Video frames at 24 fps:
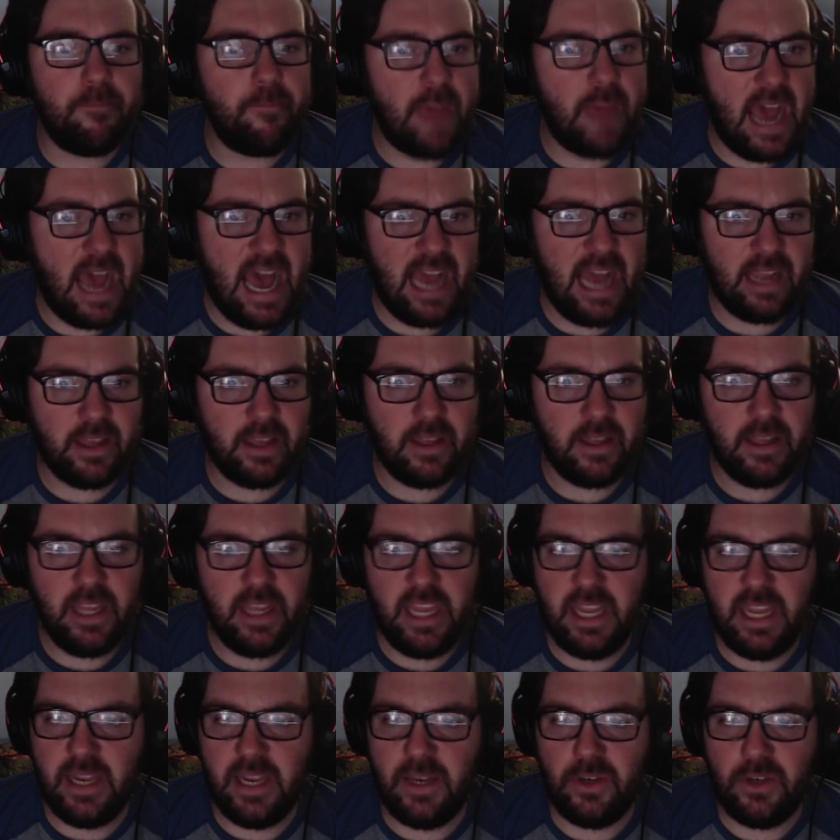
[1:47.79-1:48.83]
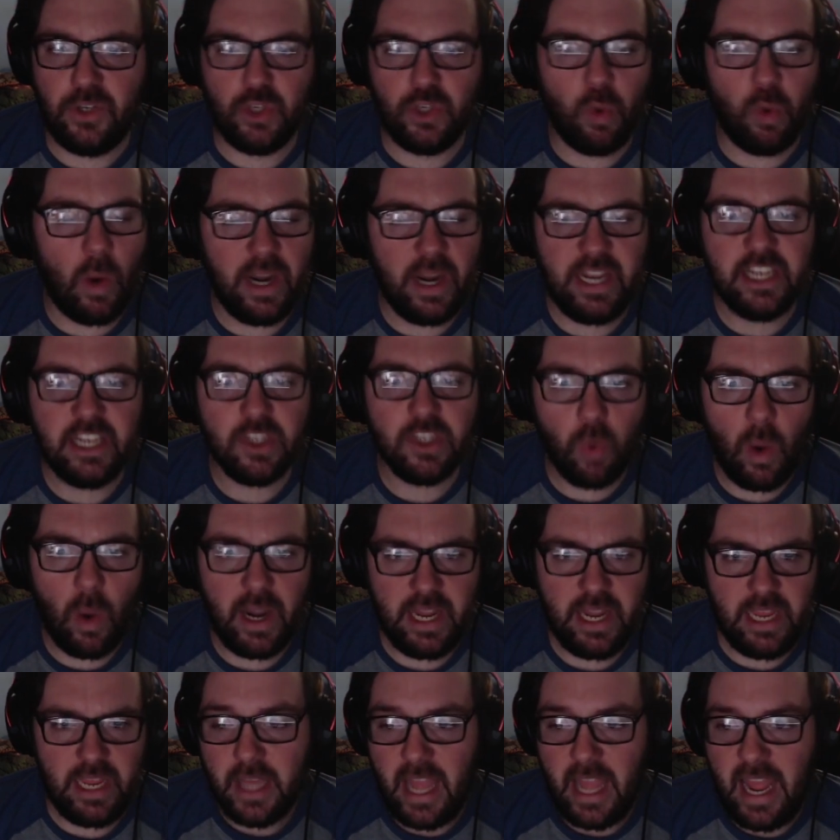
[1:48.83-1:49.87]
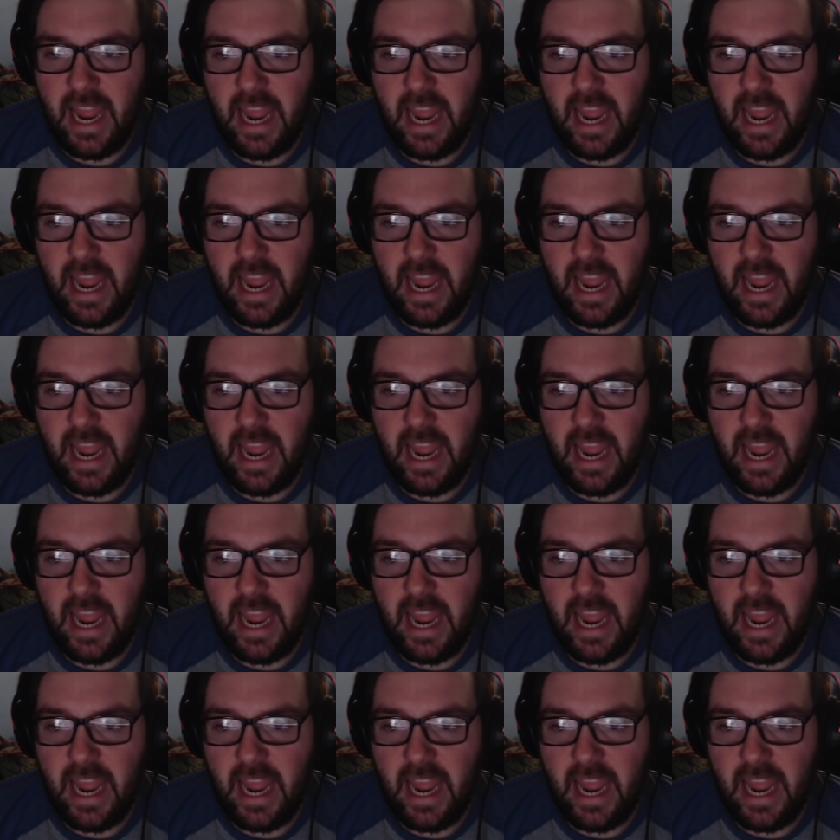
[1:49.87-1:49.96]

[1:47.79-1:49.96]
back in 2020.